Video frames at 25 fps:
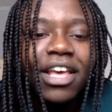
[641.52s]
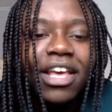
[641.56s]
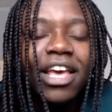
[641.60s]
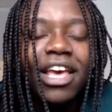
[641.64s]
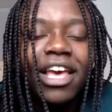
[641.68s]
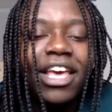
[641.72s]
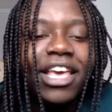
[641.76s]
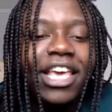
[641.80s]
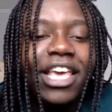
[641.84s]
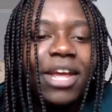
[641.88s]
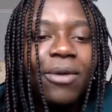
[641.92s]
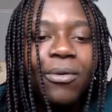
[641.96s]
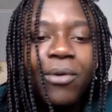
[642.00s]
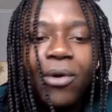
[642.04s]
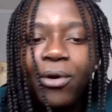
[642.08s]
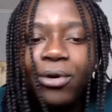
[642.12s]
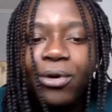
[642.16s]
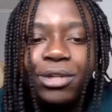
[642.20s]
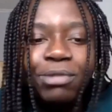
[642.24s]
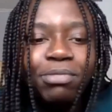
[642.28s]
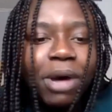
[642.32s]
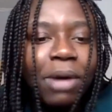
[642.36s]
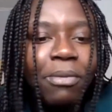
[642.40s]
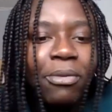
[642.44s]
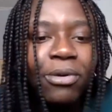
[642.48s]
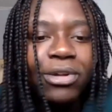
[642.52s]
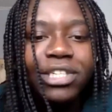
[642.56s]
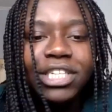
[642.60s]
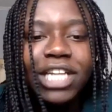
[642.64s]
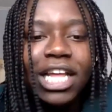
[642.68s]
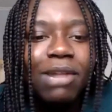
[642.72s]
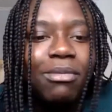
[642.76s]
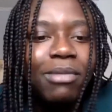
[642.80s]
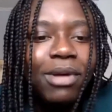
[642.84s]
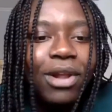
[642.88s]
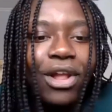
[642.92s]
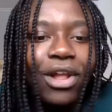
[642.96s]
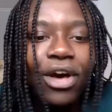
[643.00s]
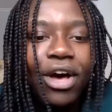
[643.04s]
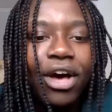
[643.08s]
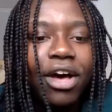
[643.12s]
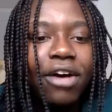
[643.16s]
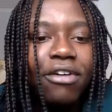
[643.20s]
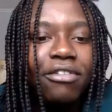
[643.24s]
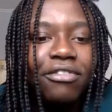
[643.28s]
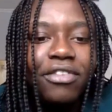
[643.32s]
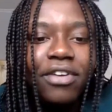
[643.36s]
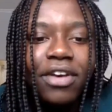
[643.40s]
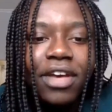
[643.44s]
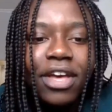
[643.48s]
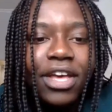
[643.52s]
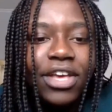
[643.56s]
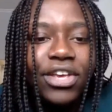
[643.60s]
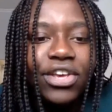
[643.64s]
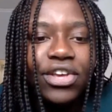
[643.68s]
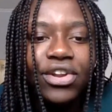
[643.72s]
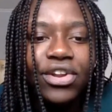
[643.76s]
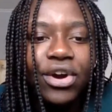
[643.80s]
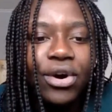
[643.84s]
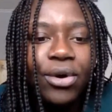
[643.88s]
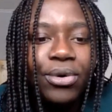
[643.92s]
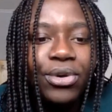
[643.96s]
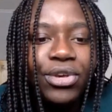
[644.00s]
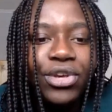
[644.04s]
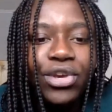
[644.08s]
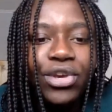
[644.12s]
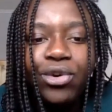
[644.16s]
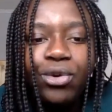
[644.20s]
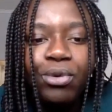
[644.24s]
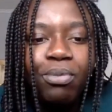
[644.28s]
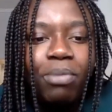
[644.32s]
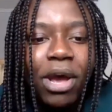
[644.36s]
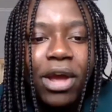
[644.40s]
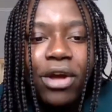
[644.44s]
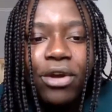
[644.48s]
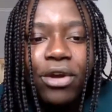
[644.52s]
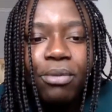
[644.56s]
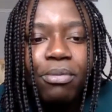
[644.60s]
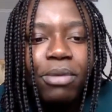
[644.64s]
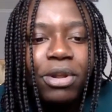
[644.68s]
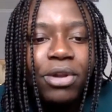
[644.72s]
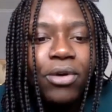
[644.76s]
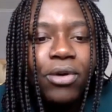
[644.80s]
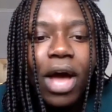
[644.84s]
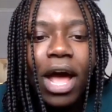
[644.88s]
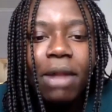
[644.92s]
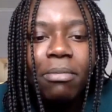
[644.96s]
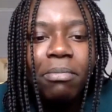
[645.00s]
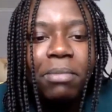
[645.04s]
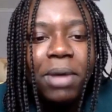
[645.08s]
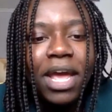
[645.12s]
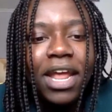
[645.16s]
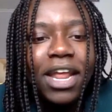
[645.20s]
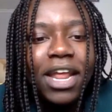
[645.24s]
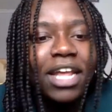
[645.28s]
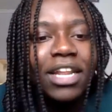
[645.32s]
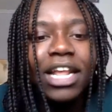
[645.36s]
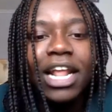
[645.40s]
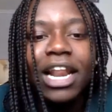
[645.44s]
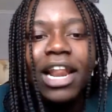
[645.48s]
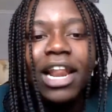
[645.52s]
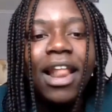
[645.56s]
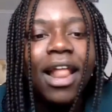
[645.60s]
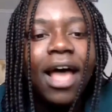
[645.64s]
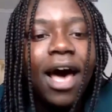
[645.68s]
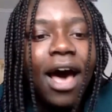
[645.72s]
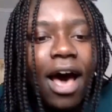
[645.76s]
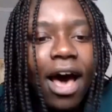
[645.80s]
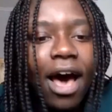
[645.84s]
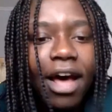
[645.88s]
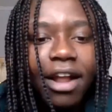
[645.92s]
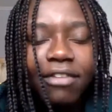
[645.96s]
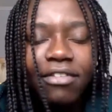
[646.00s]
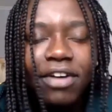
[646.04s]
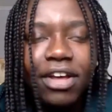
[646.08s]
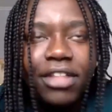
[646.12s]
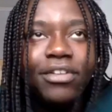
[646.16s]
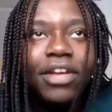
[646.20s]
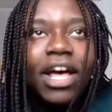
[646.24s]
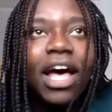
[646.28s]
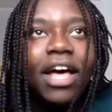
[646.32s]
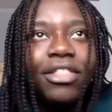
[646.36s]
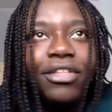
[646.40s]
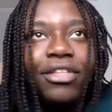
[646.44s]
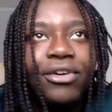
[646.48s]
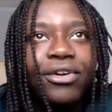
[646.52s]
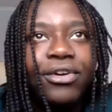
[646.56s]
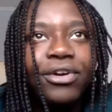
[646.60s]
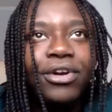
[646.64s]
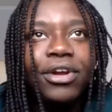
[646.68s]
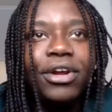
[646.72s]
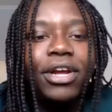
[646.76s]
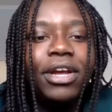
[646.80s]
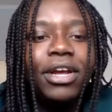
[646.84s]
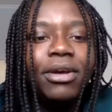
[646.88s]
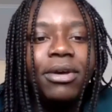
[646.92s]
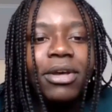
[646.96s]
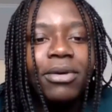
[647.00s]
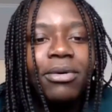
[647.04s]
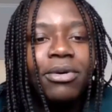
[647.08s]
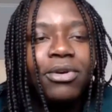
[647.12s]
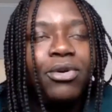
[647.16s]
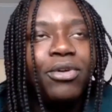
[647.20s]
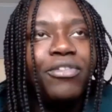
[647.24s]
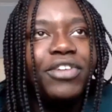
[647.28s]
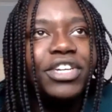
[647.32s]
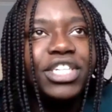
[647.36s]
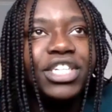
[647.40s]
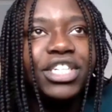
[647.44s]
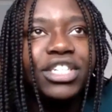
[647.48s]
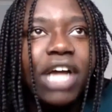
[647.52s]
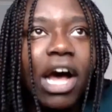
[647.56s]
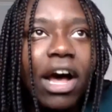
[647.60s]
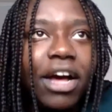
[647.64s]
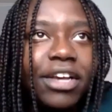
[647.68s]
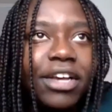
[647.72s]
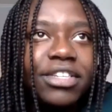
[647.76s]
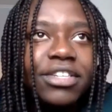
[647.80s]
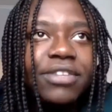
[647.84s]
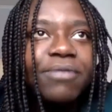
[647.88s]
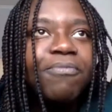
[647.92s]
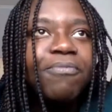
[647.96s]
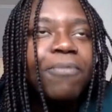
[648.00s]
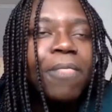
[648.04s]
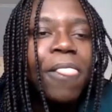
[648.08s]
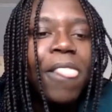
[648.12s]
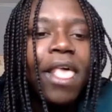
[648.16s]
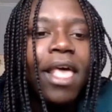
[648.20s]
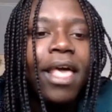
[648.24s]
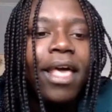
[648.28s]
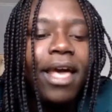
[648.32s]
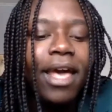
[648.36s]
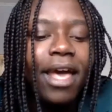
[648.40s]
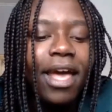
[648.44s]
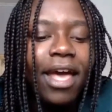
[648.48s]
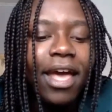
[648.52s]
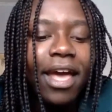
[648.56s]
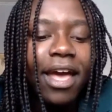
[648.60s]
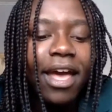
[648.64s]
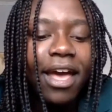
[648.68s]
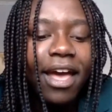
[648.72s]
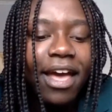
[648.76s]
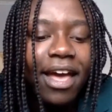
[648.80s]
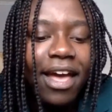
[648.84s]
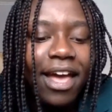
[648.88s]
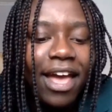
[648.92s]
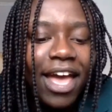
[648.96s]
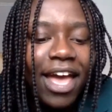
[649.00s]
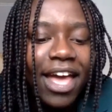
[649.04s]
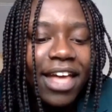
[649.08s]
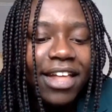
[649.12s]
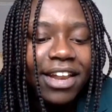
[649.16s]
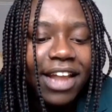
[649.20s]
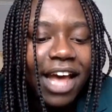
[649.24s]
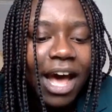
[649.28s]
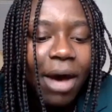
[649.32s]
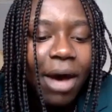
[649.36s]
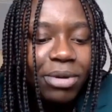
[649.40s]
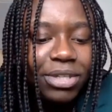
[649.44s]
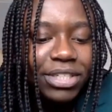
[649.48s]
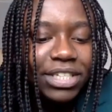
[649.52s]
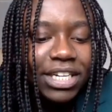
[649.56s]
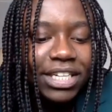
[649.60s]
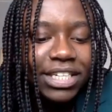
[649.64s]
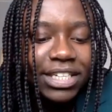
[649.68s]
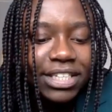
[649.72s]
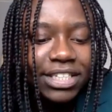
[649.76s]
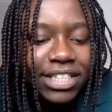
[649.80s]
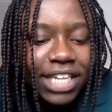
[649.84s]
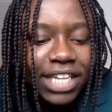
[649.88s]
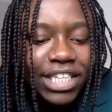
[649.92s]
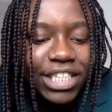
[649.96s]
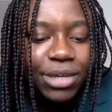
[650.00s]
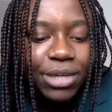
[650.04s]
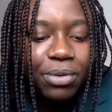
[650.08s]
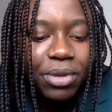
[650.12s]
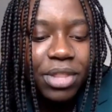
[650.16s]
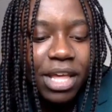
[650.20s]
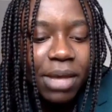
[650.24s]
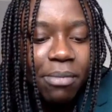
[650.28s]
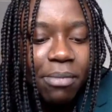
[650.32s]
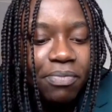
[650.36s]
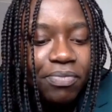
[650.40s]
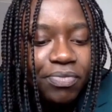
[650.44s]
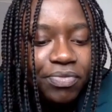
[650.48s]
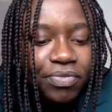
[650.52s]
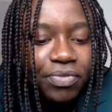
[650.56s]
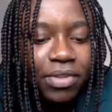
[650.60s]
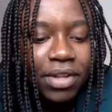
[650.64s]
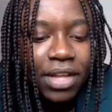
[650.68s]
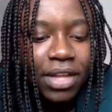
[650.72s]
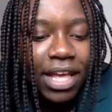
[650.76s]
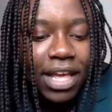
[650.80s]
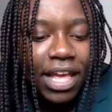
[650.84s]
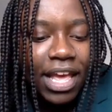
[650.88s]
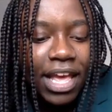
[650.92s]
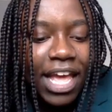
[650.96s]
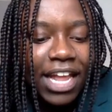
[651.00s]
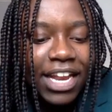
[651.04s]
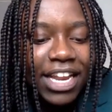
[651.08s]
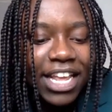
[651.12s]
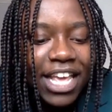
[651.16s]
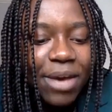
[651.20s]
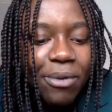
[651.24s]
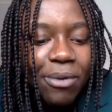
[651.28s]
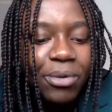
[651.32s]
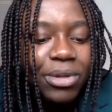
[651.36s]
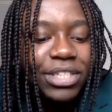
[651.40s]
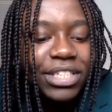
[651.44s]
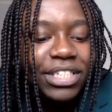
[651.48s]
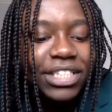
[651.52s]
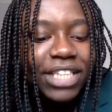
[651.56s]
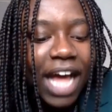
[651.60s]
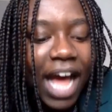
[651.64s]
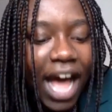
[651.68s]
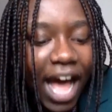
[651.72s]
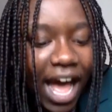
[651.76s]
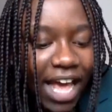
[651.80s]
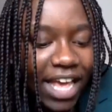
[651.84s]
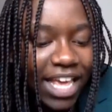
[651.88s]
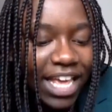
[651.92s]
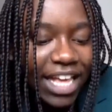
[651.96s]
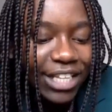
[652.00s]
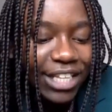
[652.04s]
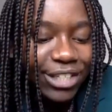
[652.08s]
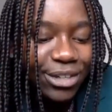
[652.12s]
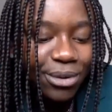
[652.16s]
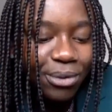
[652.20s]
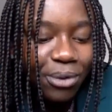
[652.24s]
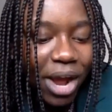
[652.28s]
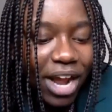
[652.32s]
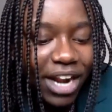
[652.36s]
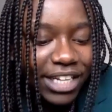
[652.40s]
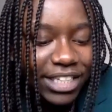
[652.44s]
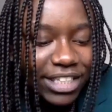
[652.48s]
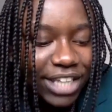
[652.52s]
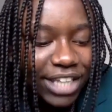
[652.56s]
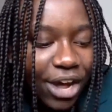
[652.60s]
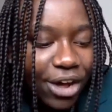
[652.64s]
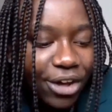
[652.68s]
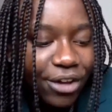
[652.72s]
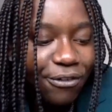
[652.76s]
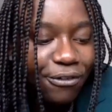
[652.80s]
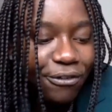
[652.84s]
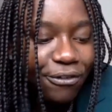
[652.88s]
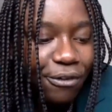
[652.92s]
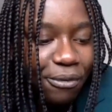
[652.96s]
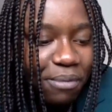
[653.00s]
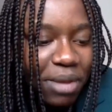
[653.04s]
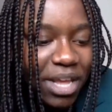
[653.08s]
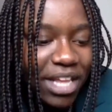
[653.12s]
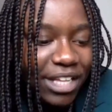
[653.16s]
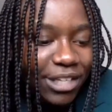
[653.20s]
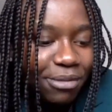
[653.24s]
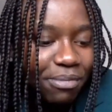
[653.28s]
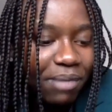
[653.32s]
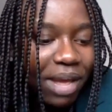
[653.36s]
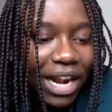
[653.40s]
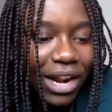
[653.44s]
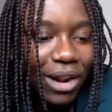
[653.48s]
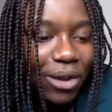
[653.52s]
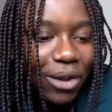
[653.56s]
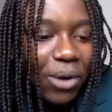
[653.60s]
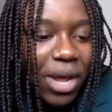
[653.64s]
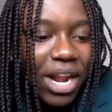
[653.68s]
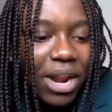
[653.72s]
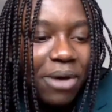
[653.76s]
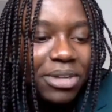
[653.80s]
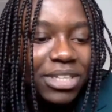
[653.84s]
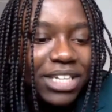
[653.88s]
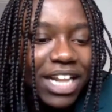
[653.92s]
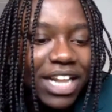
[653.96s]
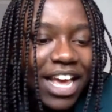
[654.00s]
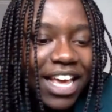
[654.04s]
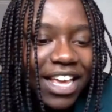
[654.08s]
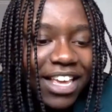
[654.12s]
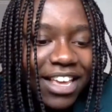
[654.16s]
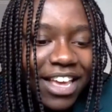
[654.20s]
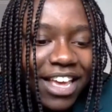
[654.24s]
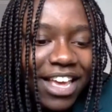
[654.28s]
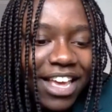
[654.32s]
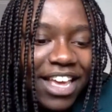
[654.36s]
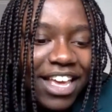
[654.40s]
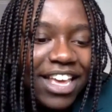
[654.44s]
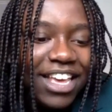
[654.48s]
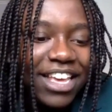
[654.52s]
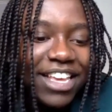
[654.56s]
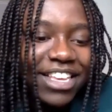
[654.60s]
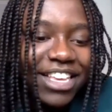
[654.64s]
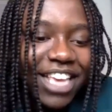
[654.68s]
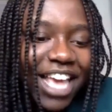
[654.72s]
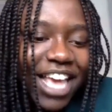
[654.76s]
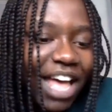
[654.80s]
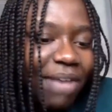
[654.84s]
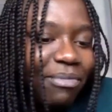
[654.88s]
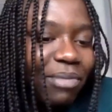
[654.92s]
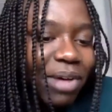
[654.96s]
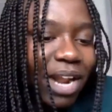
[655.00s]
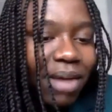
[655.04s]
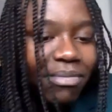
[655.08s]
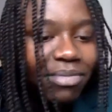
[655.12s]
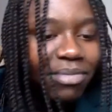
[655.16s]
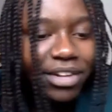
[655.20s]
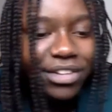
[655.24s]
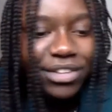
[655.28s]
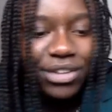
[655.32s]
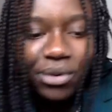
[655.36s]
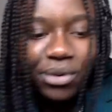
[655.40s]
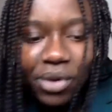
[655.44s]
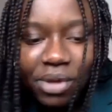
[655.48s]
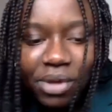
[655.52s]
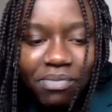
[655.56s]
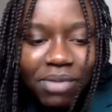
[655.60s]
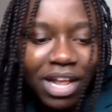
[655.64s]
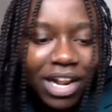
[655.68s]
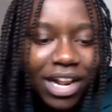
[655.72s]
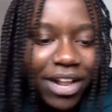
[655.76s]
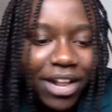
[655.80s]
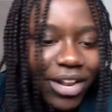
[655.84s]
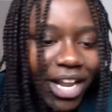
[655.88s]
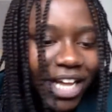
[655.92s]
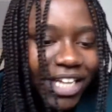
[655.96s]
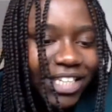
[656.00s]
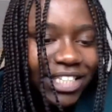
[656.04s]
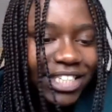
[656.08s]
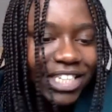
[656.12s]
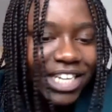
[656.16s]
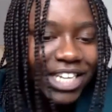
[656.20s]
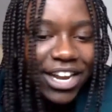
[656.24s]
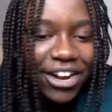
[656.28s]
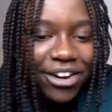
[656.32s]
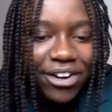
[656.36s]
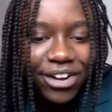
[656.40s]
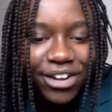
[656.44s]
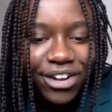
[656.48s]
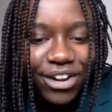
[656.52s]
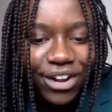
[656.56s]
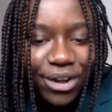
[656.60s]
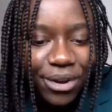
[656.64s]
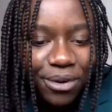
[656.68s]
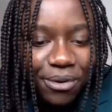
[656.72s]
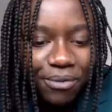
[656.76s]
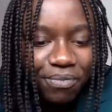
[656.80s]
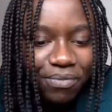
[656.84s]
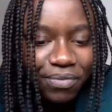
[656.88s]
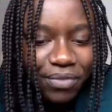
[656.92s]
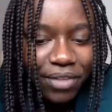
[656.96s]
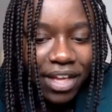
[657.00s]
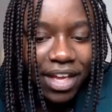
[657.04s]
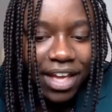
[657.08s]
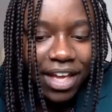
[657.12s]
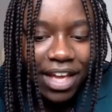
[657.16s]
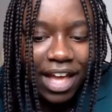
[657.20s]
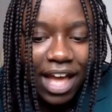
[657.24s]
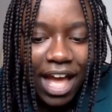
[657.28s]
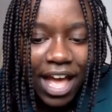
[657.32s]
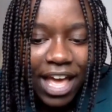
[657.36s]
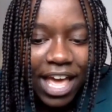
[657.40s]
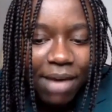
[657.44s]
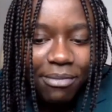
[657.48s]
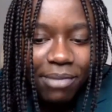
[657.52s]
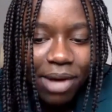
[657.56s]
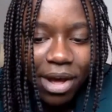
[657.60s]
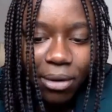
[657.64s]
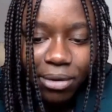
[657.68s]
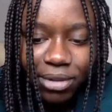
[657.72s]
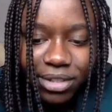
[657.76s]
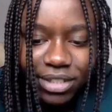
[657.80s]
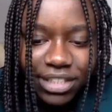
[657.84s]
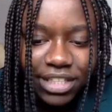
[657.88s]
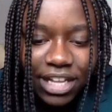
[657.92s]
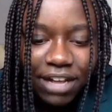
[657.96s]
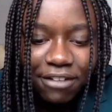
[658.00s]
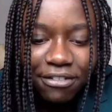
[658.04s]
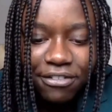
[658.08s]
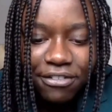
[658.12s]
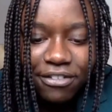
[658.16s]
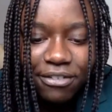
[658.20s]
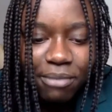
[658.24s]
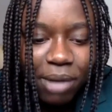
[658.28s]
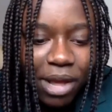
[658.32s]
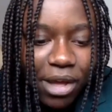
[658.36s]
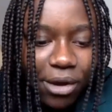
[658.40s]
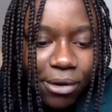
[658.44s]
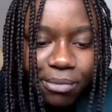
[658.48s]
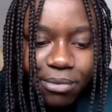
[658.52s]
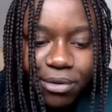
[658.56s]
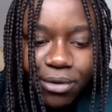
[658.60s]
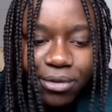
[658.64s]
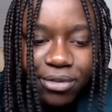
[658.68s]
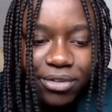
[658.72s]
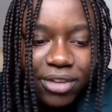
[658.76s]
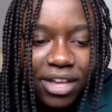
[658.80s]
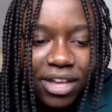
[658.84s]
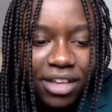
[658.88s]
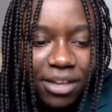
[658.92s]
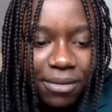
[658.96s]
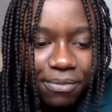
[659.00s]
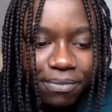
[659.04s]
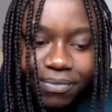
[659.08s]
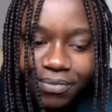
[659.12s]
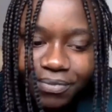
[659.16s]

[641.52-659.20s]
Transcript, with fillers: Heroes by Monsell, My Love, you know, You by Robin Cranbey, and a lot of other Eurovision songs. And I was in a session with him, and he was dying to write a song for me to Mello. And I was like, yeah, but I'm not doing Mello next year, you know? I got my own stuff, my own music.